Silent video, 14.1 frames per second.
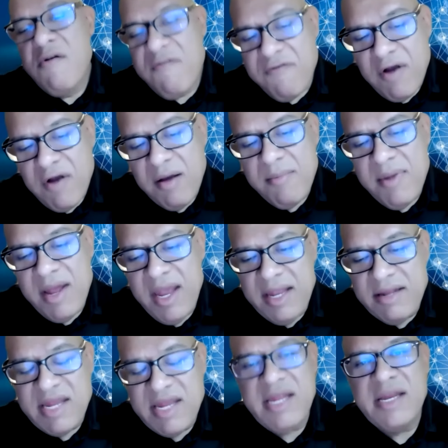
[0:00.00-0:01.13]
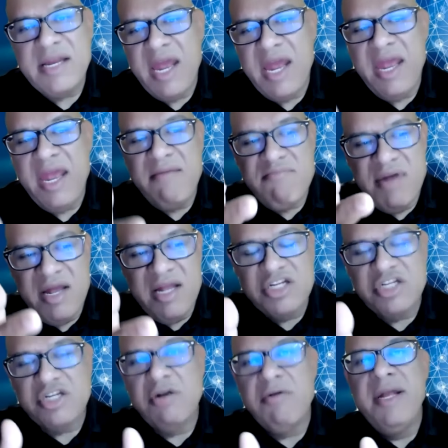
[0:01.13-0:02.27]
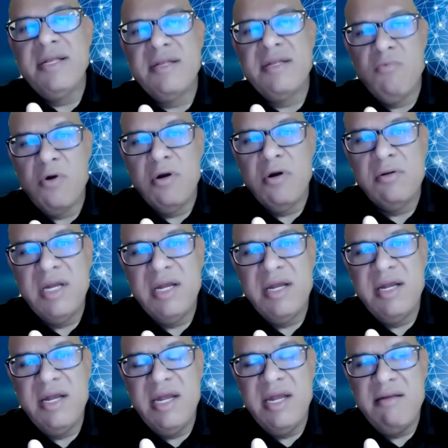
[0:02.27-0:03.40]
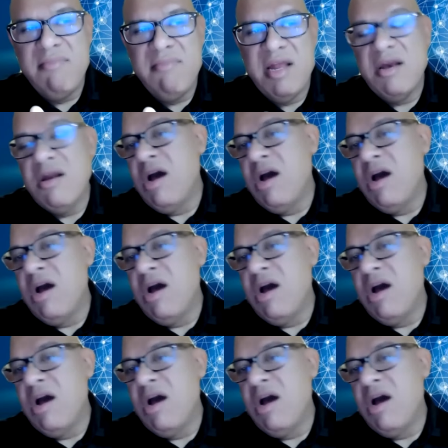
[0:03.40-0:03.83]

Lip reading: from a day-to-day insurance world, in the